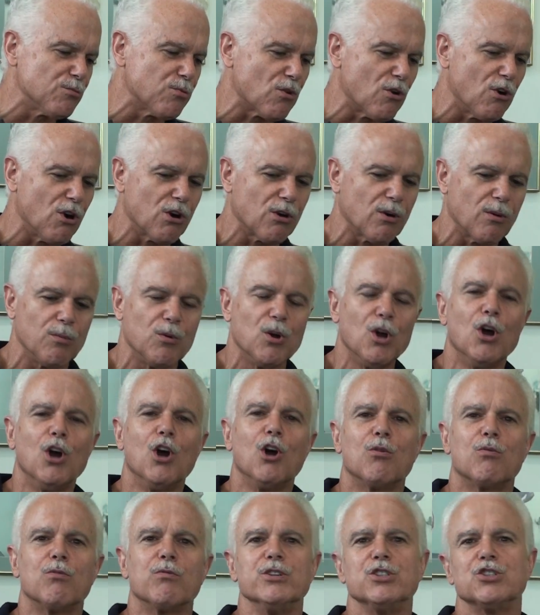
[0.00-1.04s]
program
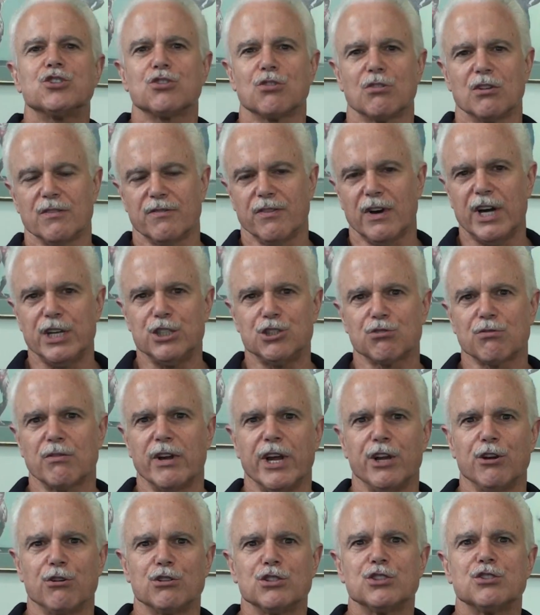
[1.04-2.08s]
where we certify
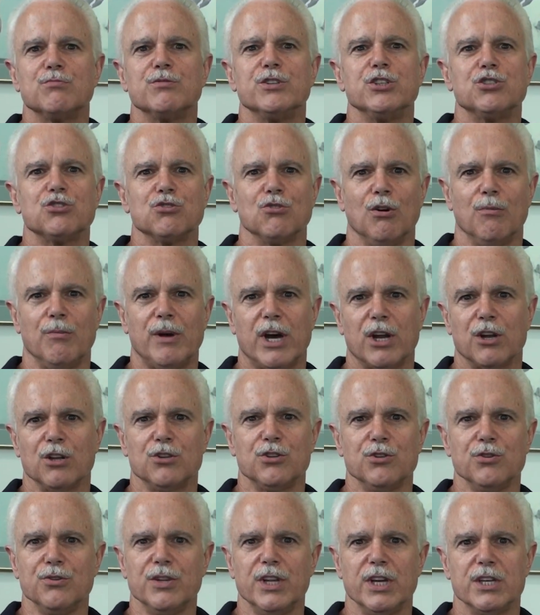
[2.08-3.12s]
trainers and we show them how to
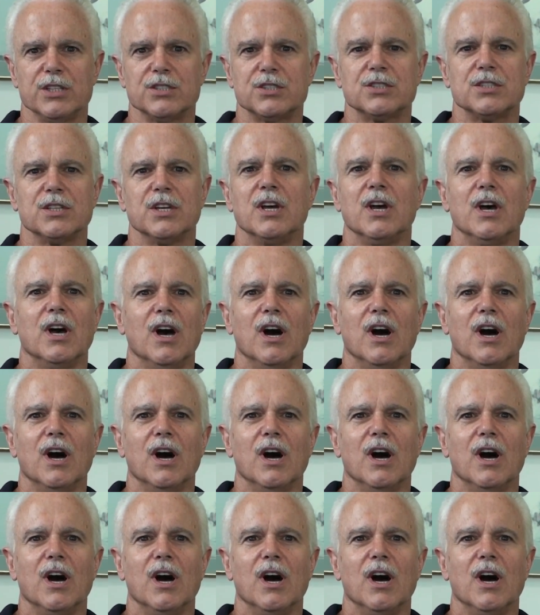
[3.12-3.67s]
do this.